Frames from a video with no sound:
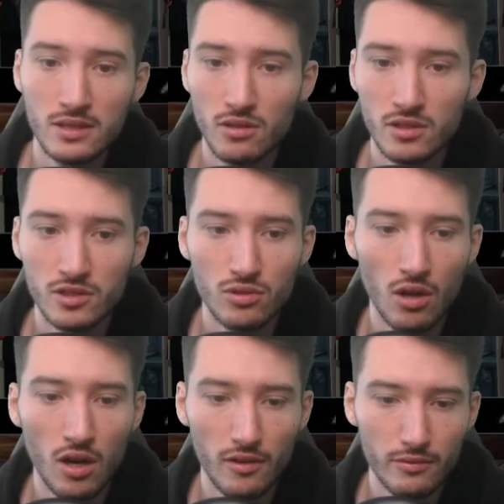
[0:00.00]
you're on the
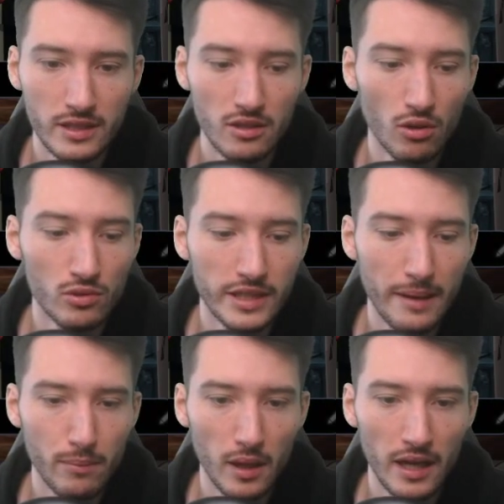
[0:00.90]
draw, when your own game
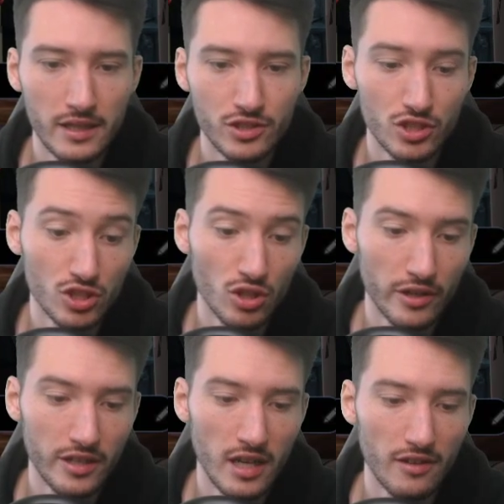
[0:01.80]
plan is just not
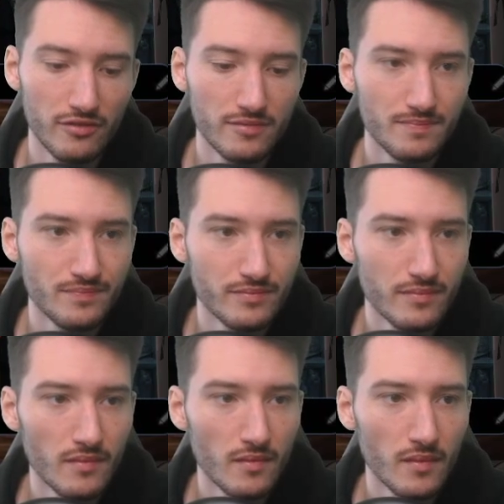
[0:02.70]
enough.
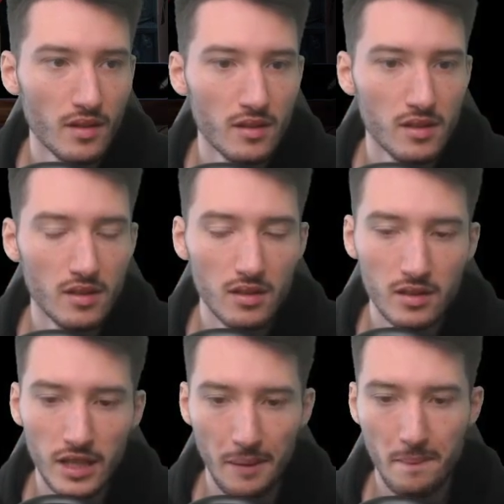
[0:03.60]

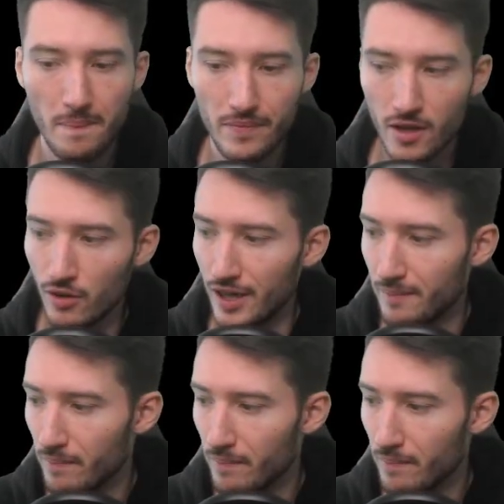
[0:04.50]
Yeah. Alright,